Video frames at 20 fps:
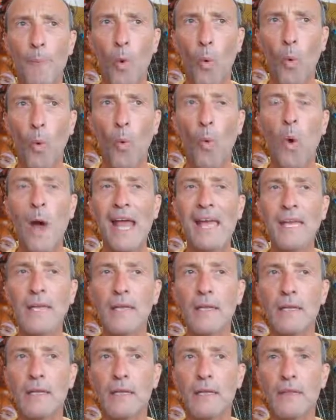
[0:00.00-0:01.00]

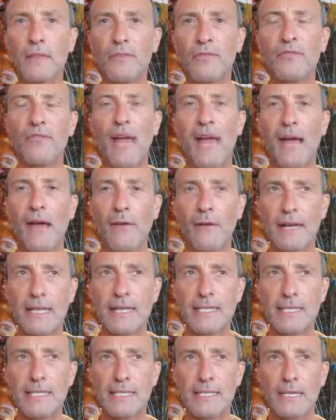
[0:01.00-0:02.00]
When there
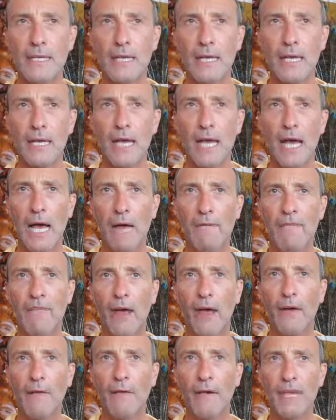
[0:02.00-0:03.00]
is a
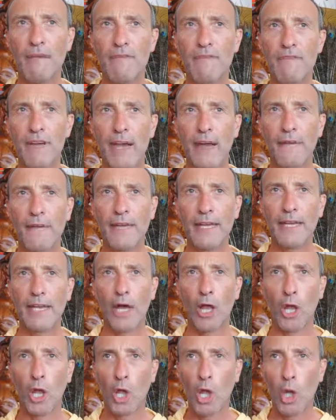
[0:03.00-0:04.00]
very, very
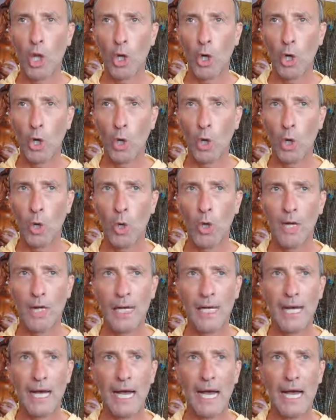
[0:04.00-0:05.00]
low
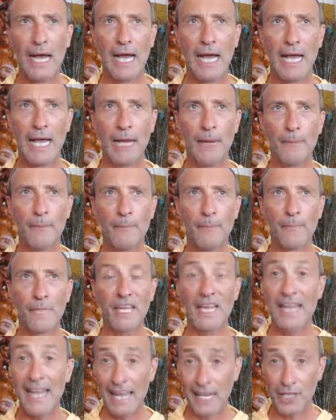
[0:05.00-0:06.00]

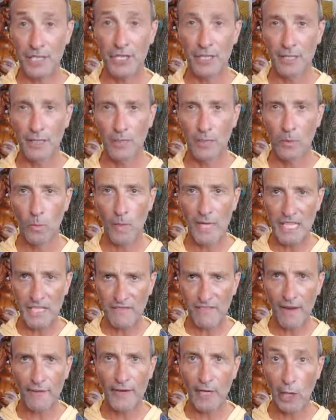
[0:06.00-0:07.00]
connection, when it's
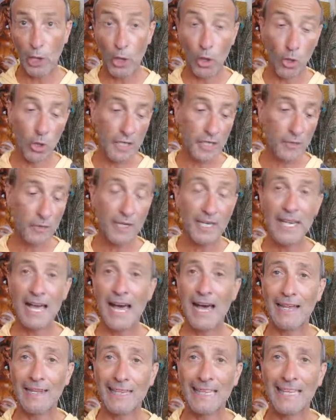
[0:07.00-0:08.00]
very low and you can
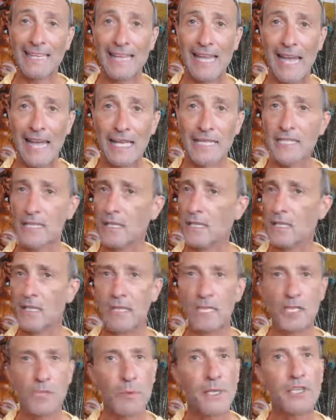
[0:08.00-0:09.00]
hardly connect,
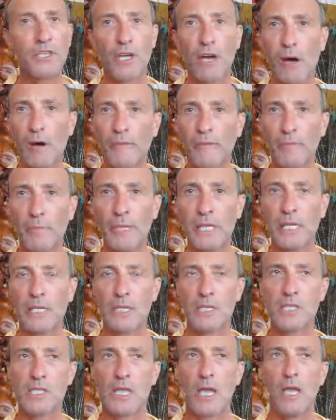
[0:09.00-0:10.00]
switch off,
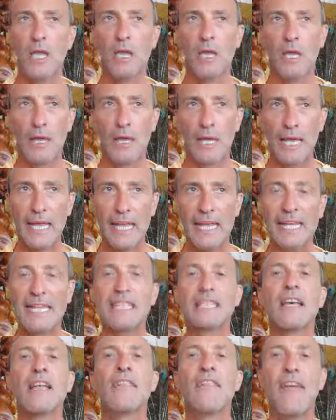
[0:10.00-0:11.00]
because it
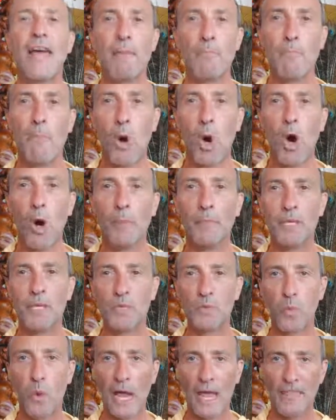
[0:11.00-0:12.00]
is at them
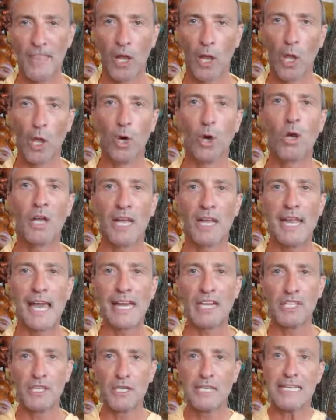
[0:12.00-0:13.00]
moments where the low
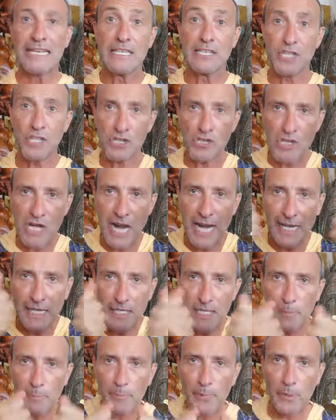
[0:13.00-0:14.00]
connection is trying
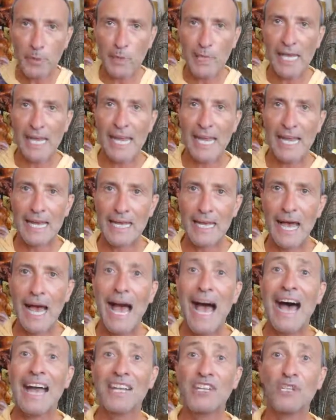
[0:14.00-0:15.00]
to pull it in
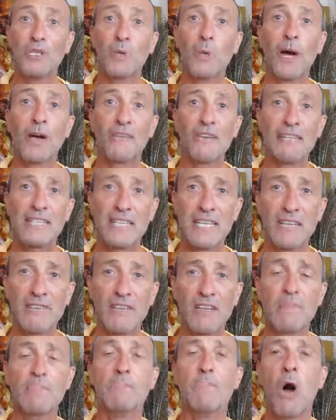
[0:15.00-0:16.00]
and you are
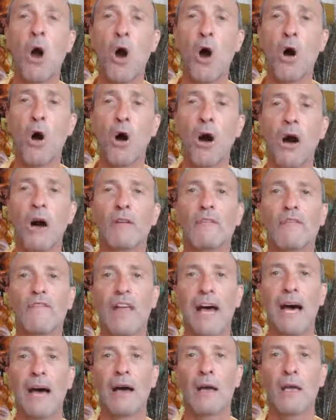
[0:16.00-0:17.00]
receiving more of
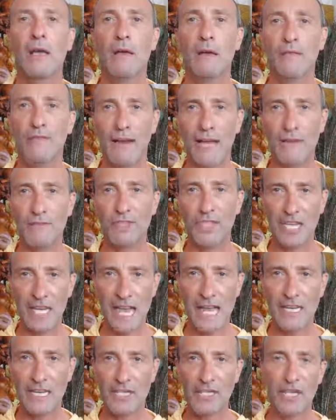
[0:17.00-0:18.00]
that 5G
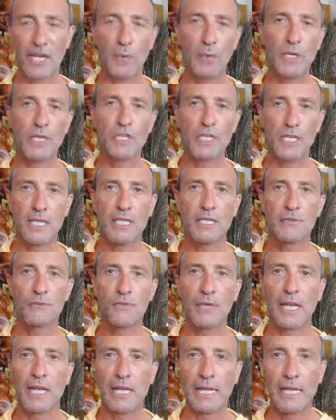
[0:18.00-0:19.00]
energy, which is
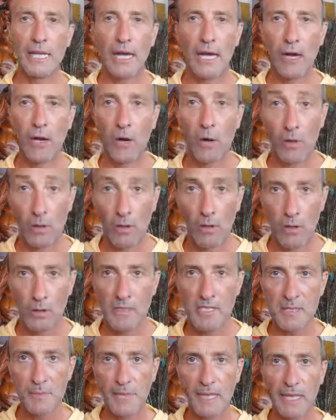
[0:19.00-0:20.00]
really
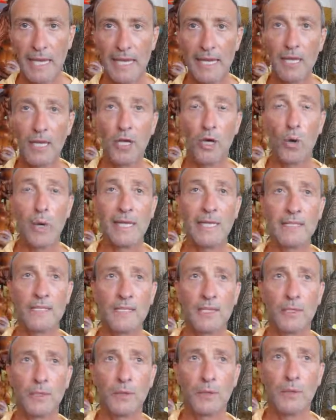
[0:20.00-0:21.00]
ultimately going
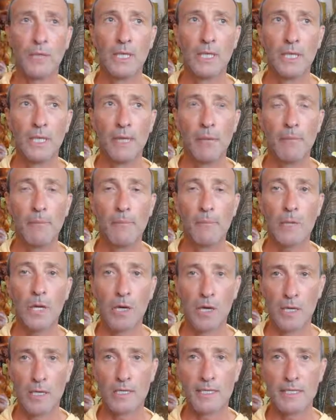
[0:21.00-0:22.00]
to
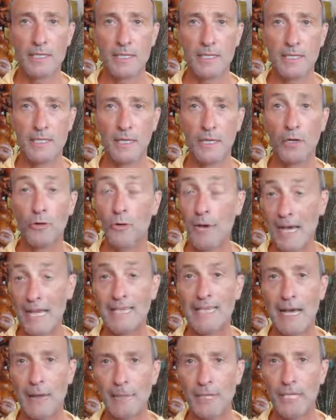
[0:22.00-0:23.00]
cause us great
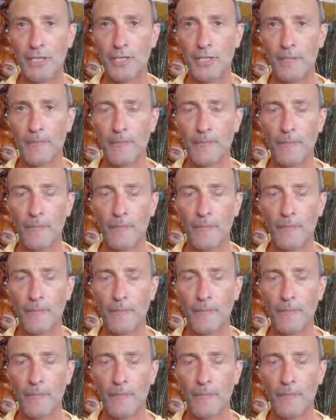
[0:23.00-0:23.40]
damage.